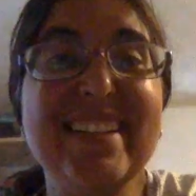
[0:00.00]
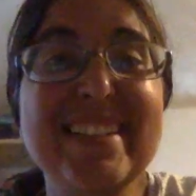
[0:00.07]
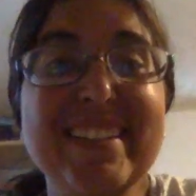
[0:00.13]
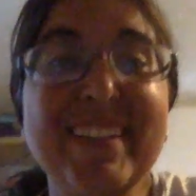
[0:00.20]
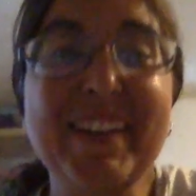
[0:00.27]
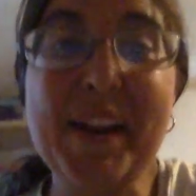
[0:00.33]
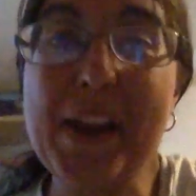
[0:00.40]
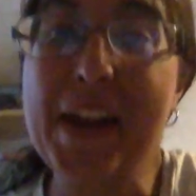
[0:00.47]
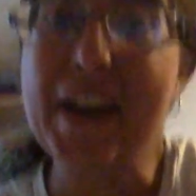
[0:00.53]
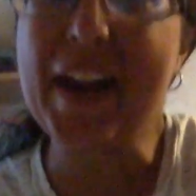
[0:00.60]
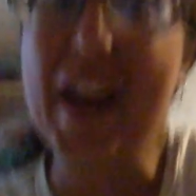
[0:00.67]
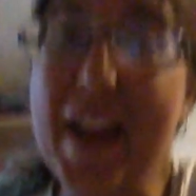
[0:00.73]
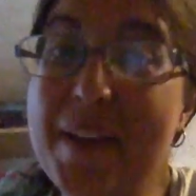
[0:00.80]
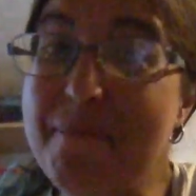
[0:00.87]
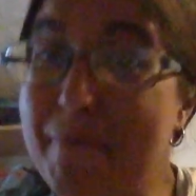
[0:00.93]
Lori here.
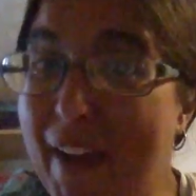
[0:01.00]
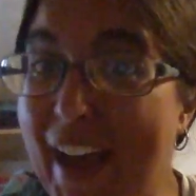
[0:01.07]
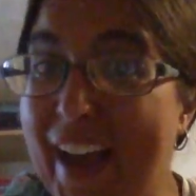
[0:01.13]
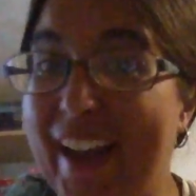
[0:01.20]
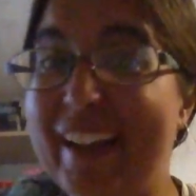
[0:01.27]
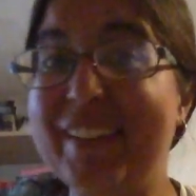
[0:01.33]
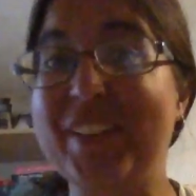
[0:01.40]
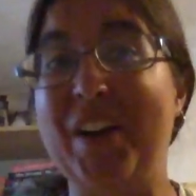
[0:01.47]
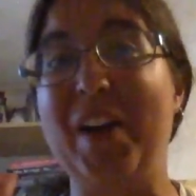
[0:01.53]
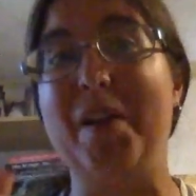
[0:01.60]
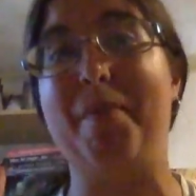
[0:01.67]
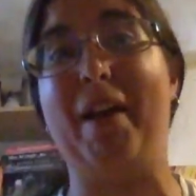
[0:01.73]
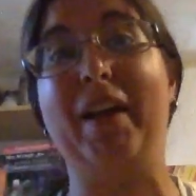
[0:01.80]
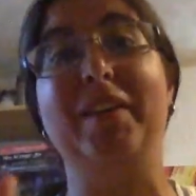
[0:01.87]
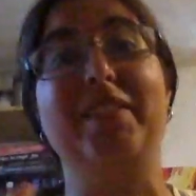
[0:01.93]
I'm back. Sorry, I'm
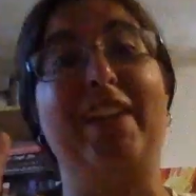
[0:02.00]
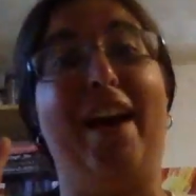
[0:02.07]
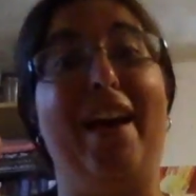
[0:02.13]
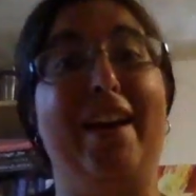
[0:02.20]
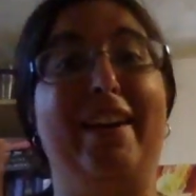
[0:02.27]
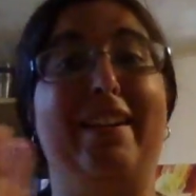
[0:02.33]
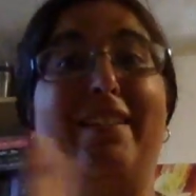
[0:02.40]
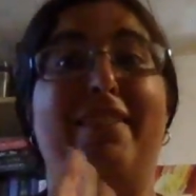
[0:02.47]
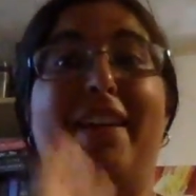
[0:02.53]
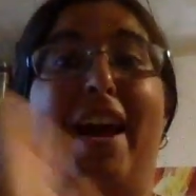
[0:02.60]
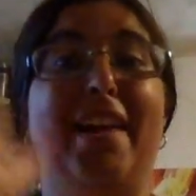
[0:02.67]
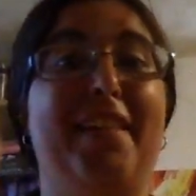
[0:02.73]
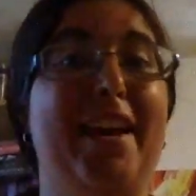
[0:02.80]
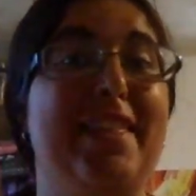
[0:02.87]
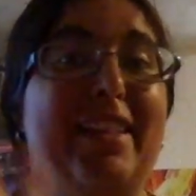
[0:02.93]
back inside. I
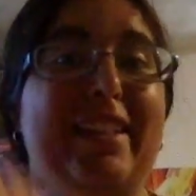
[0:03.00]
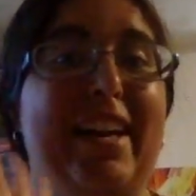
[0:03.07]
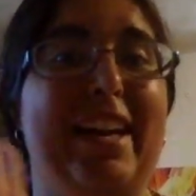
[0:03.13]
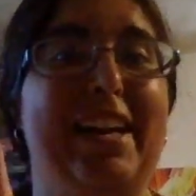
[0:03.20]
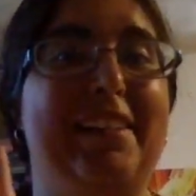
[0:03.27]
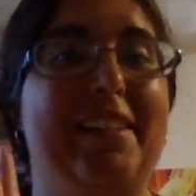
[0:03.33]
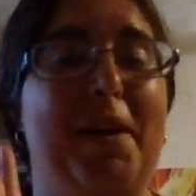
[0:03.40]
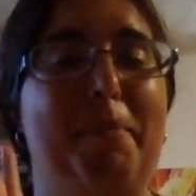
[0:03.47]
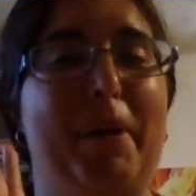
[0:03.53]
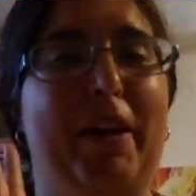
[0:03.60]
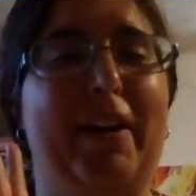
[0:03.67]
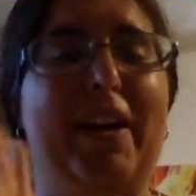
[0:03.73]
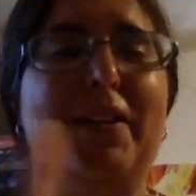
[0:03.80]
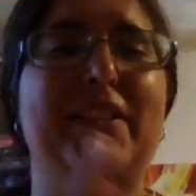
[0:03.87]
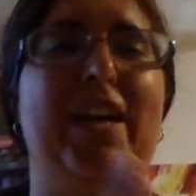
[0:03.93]
like the lighting a lot better
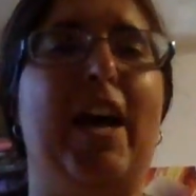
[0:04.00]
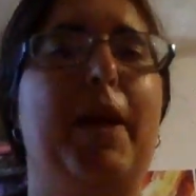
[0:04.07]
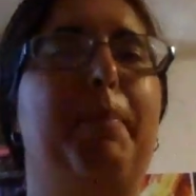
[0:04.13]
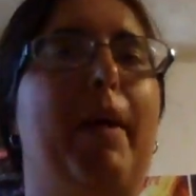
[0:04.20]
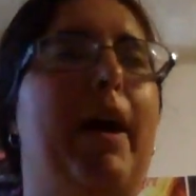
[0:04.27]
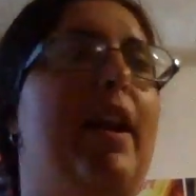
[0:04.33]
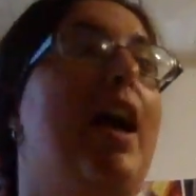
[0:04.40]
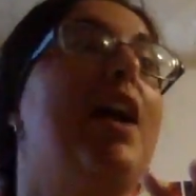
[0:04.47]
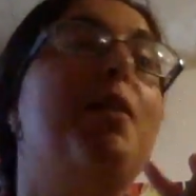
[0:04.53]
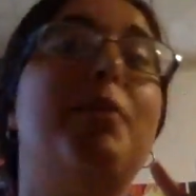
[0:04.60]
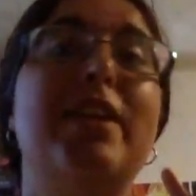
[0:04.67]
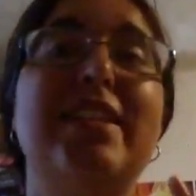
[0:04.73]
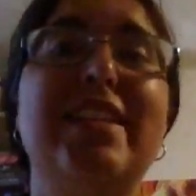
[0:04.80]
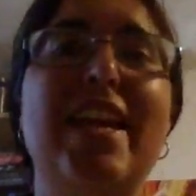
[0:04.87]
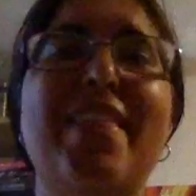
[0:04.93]
outside, but I didn't
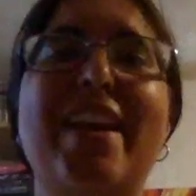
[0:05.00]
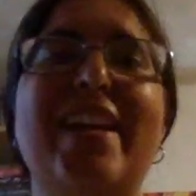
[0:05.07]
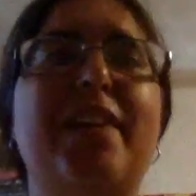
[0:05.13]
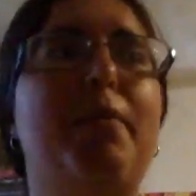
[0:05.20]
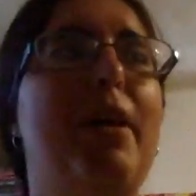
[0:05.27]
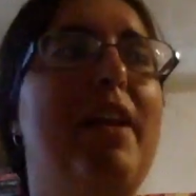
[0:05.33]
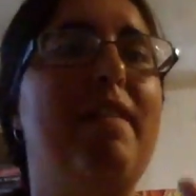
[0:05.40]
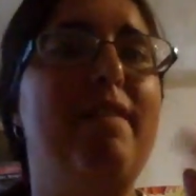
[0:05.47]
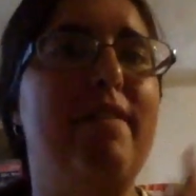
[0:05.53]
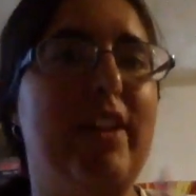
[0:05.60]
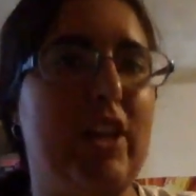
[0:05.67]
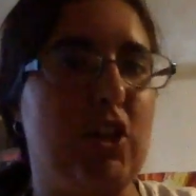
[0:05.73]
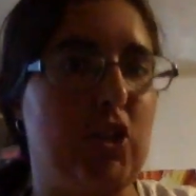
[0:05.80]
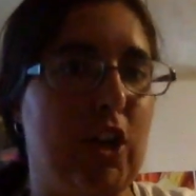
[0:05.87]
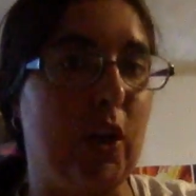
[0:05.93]
want to say that I went up
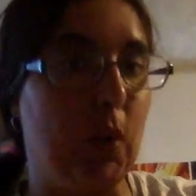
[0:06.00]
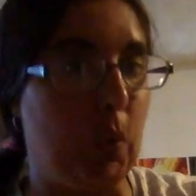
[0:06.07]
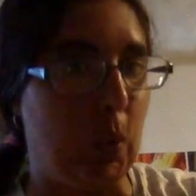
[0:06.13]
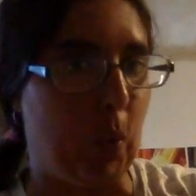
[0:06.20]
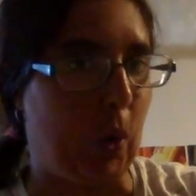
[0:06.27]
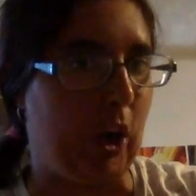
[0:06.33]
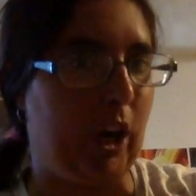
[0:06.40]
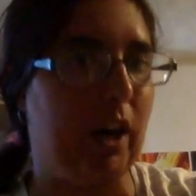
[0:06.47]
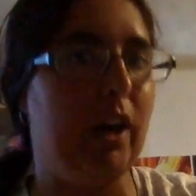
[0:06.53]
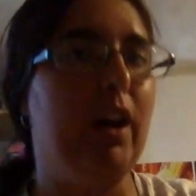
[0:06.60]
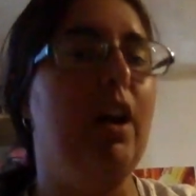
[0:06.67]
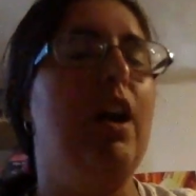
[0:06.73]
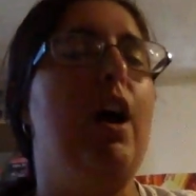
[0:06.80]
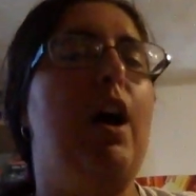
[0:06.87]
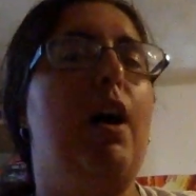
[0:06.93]
finishing Lore.
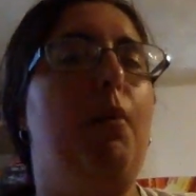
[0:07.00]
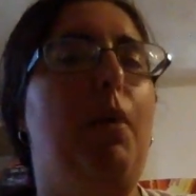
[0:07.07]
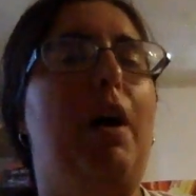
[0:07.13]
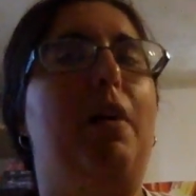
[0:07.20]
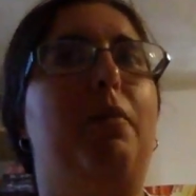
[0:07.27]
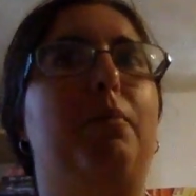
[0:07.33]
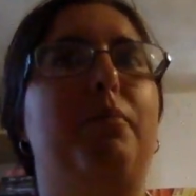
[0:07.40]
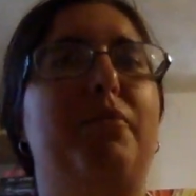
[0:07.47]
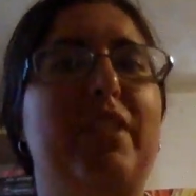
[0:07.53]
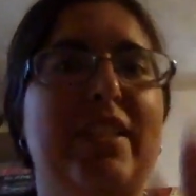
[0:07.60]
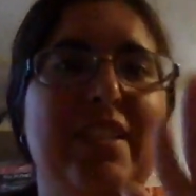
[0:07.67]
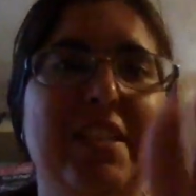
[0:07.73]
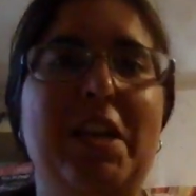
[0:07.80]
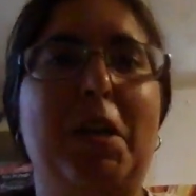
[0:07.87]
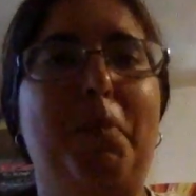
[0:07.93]
Well, The
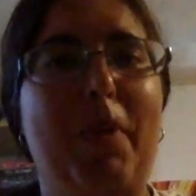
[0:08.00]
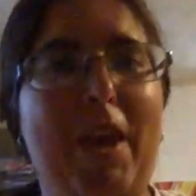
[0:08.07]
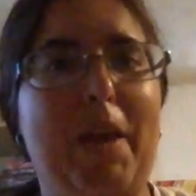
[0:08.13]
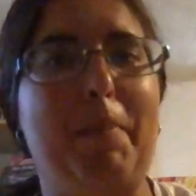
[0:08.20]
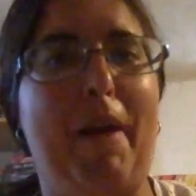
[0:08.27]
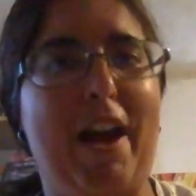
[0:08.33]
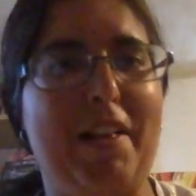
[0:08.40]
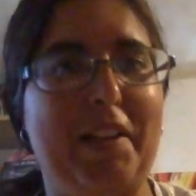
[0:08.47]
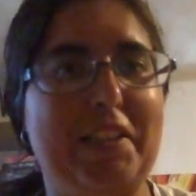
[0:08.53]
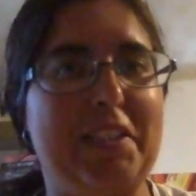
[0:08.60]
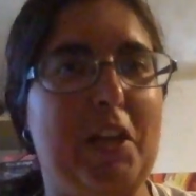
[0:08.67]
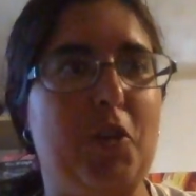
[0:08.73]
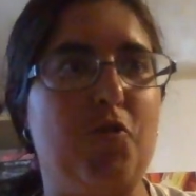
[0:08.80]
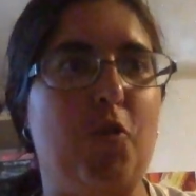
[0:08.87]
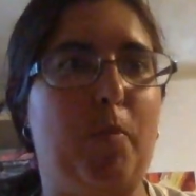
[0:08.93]
Sneak Peek by
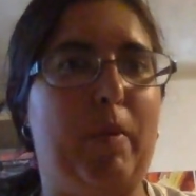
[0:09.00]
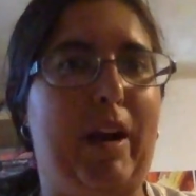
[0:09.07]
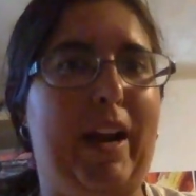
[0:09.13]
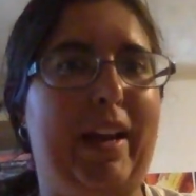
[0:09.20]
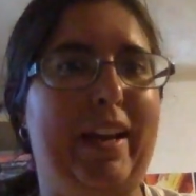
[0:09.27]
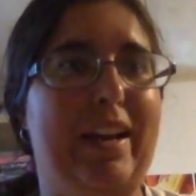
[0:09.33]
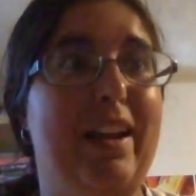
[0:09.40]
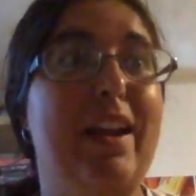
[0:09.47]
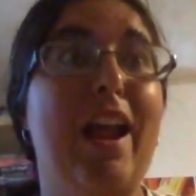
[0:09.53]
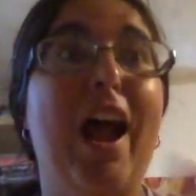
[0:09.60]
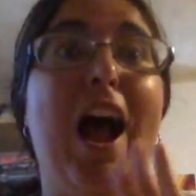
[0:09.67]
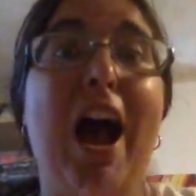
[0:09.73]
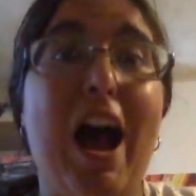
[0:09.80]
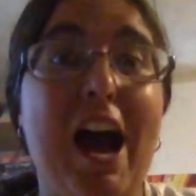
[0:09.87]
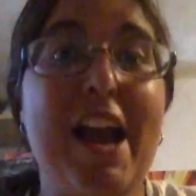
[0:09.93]
Alexandra Bracken.
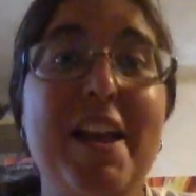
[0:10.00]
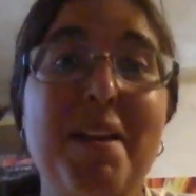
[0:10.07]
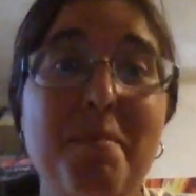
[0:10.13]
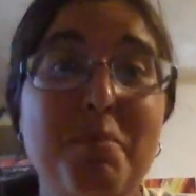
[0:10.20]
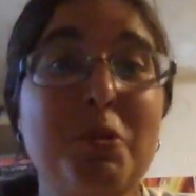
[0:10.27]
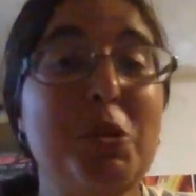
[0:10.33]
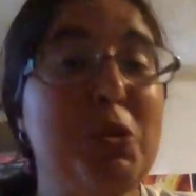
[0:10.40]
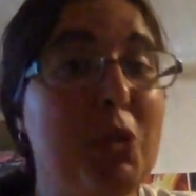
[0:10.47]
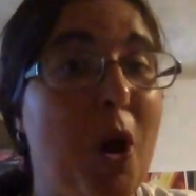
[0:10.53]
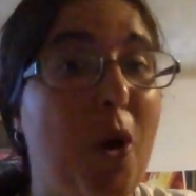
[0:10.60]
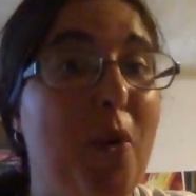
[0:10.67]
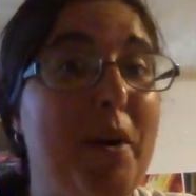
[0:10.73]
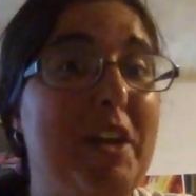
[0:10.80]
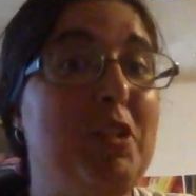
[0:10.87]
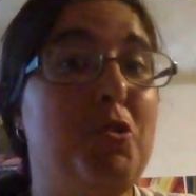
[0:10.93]
I am
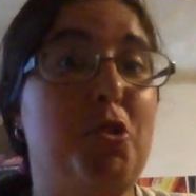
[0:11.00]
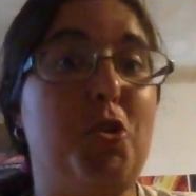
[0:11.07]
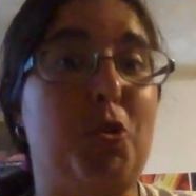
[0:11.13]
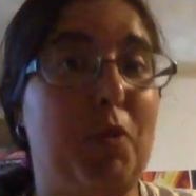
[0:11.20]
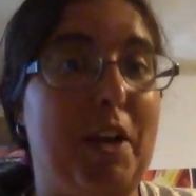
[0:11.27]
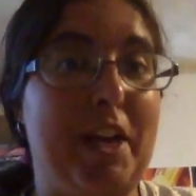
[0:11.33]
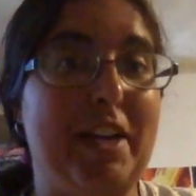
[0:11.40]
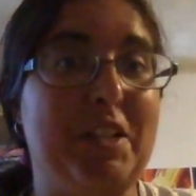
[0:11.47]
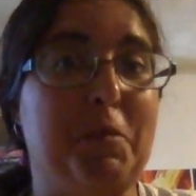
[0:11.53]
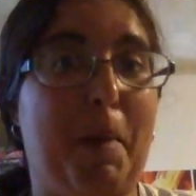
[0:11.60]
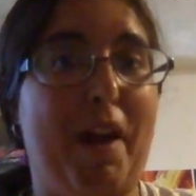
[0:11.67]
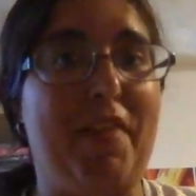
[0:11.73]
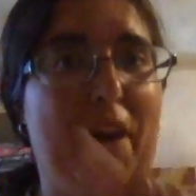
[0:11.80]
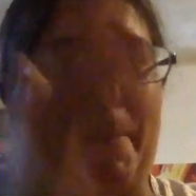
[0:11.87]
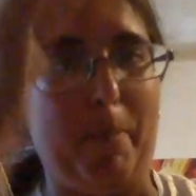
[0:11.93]
so intrigued
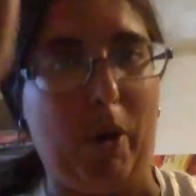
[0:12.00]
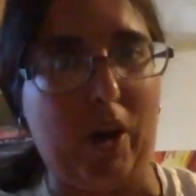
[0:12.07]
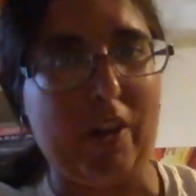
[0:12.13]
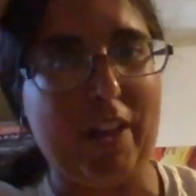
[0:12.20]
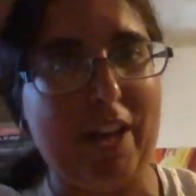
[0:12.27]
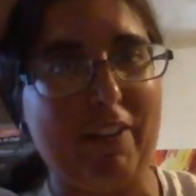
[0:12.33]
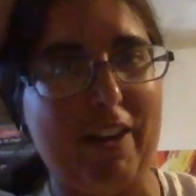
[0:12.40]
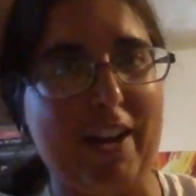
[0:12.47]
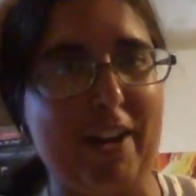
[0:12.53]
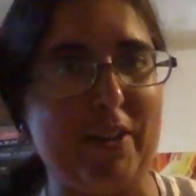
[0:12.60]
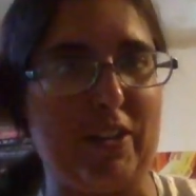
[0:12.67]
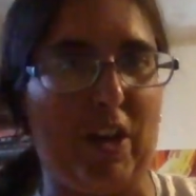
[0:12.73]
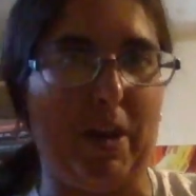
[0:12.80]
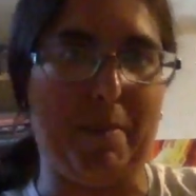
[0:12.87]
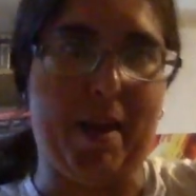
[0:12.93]
by that book. Like, right now,
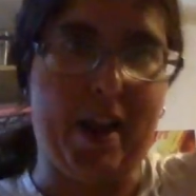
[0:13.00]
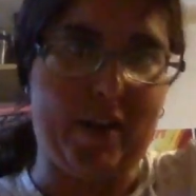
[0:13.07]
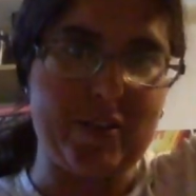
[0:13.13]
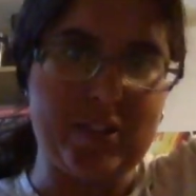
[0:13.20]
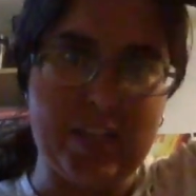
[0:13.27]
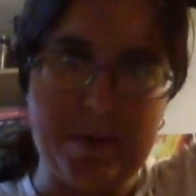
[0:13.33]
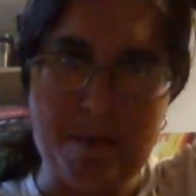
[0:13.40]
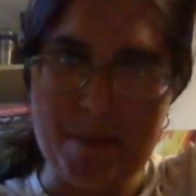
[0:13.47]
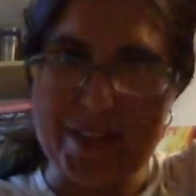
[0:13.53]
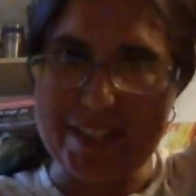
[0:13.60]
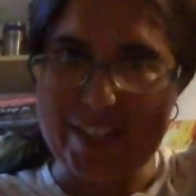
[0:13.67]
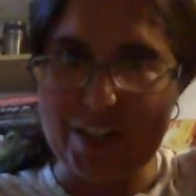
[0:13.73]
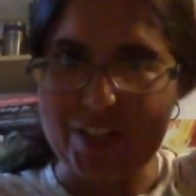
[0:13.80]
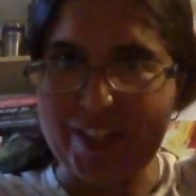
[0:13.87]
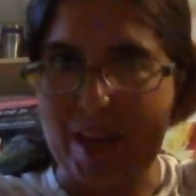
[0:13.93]
sorry, my hair is a little
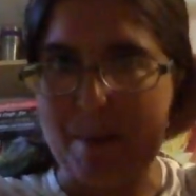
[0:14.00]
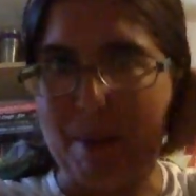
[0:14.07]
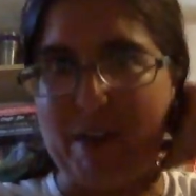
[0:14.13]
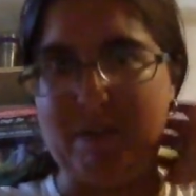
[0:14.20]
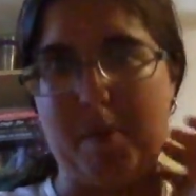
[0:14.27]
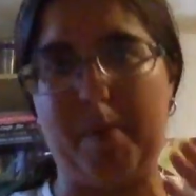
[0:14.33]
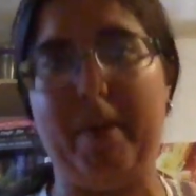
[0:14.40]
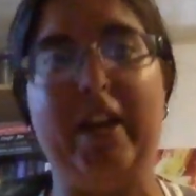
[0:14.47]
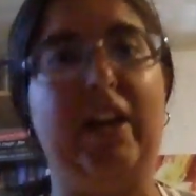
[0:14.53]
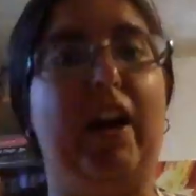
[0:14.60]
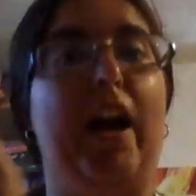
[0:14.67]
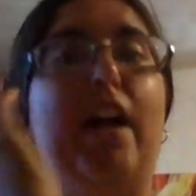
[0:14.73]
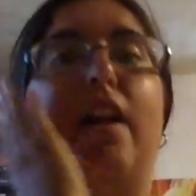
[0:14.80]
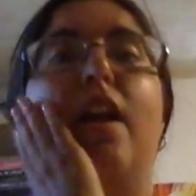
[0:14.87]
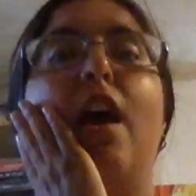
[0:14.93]
messy. I just came back from a bike
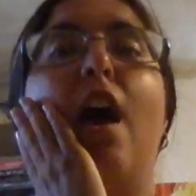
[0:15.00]
ride.